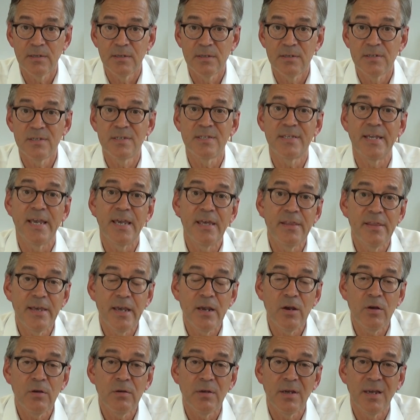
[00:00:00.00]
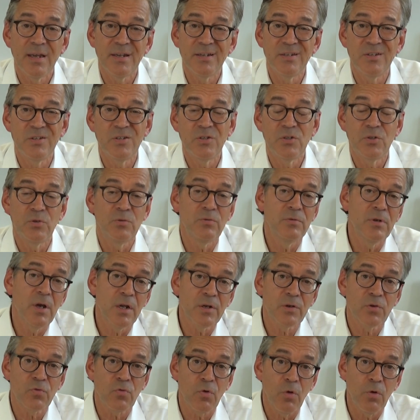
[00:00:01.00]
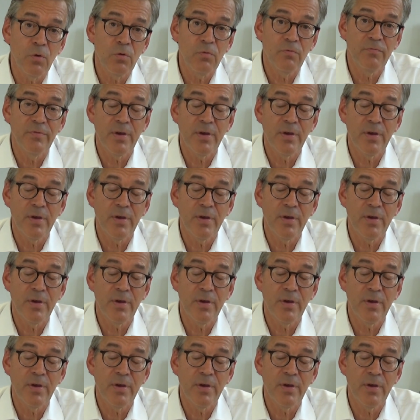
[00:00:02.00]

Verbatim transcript: stay there and do not grow